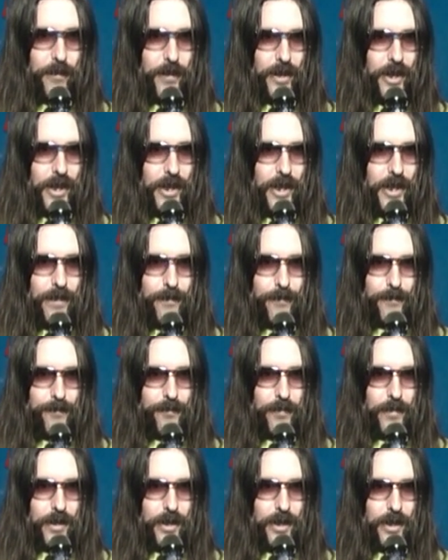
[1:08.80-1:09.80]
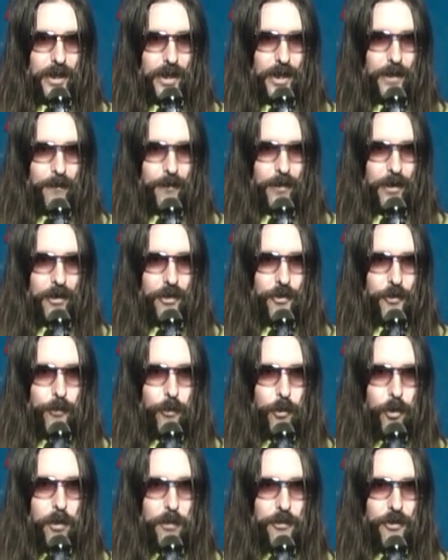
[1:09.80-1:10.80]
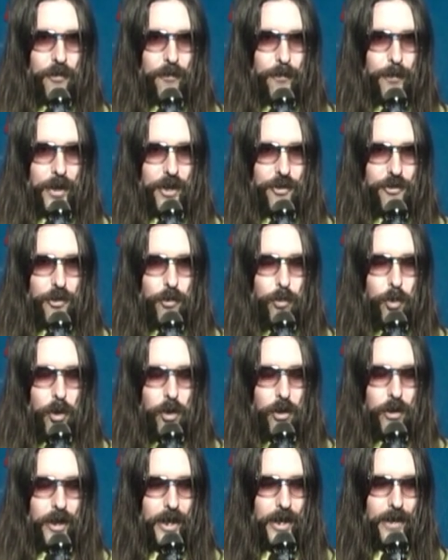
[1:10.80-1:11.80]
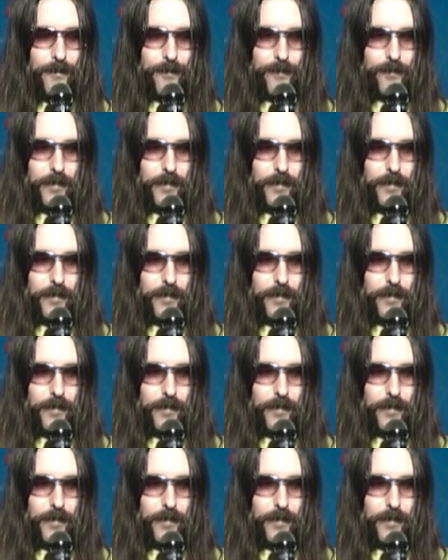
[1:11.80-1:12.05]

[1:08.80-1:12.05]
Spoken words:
me in various forms of picture quality,